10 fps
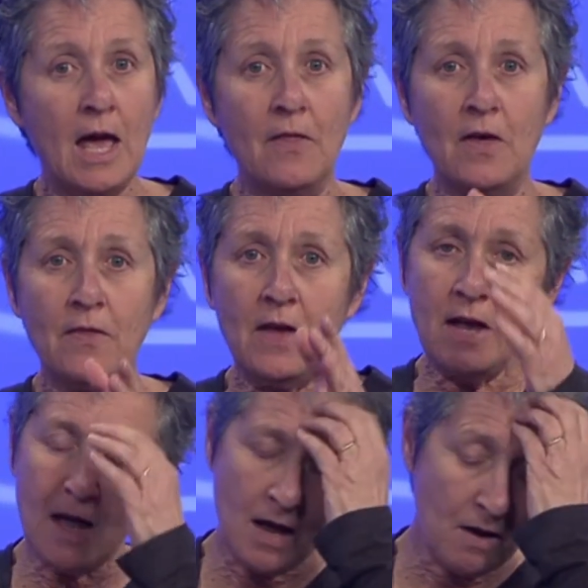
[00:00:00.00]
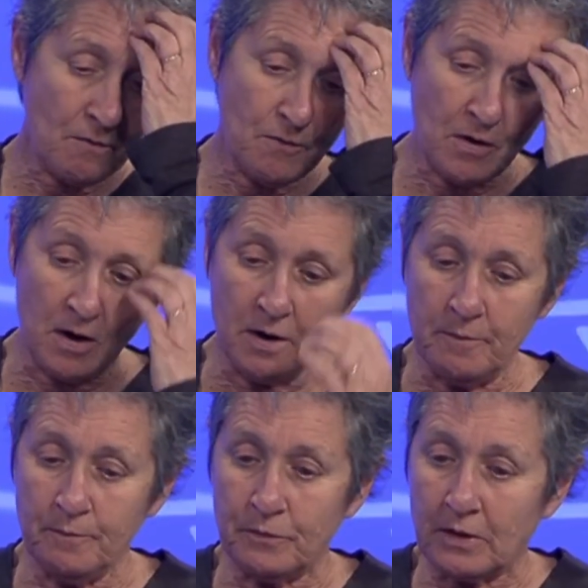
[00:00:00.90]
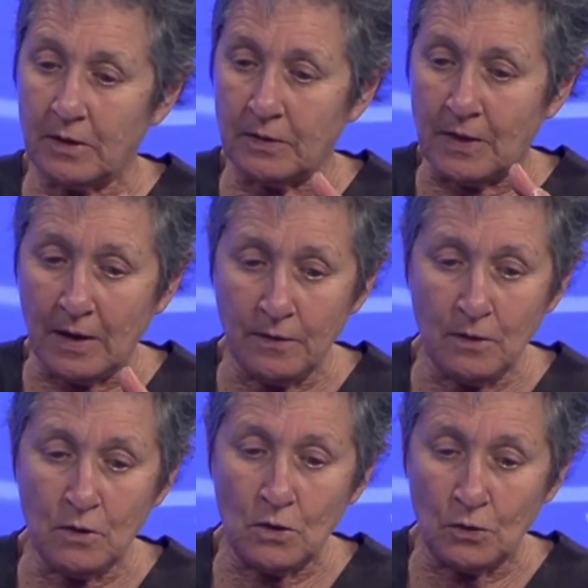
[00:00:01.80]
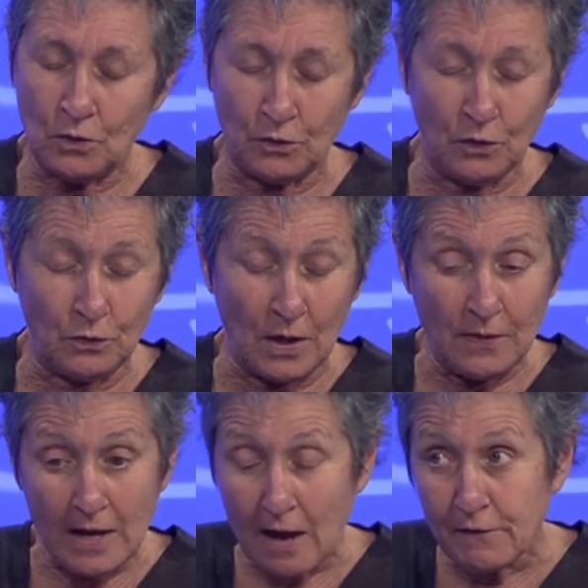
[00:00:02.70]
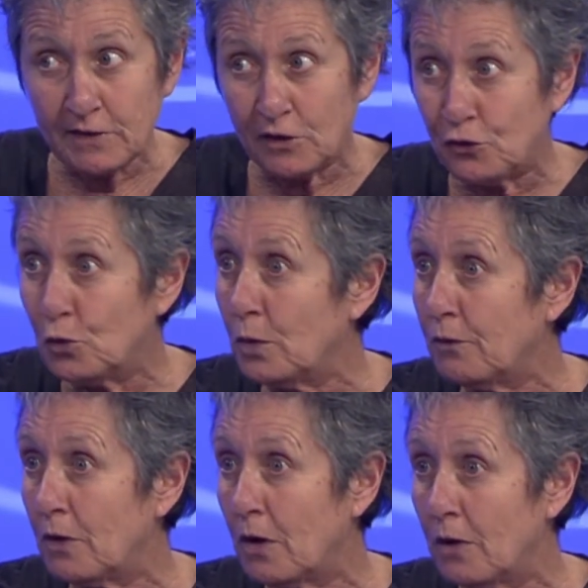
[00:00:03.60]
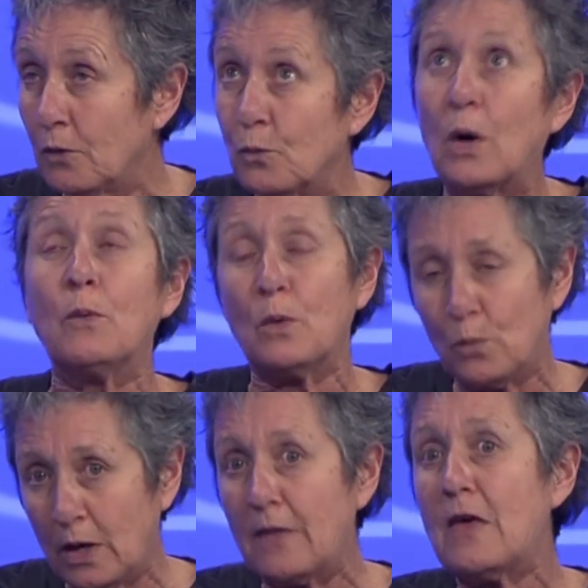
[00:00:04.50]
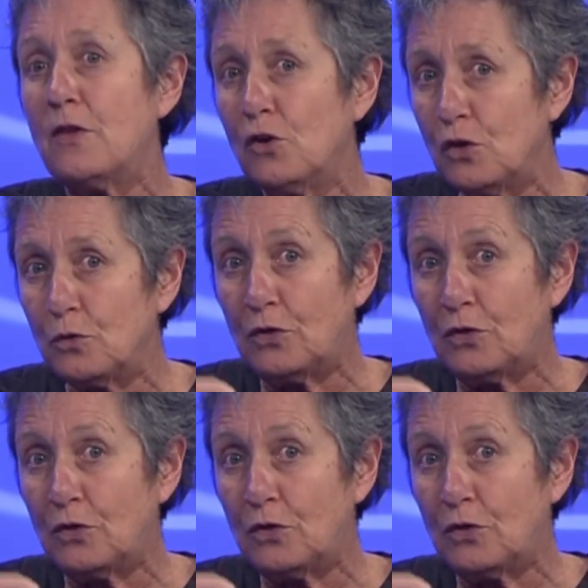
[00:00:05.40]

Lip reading: And then they have then they have this issue of and then